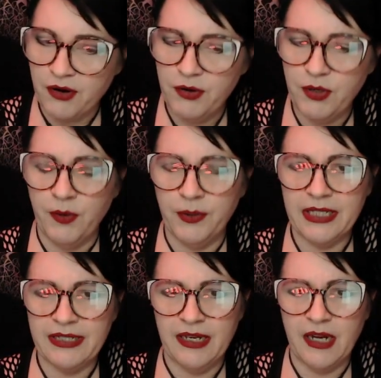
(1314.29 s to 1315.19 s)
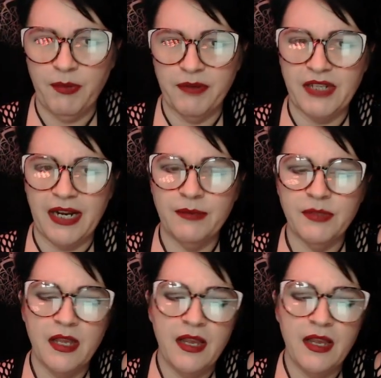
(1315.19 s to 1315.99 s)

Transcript: who you only see a couple of times,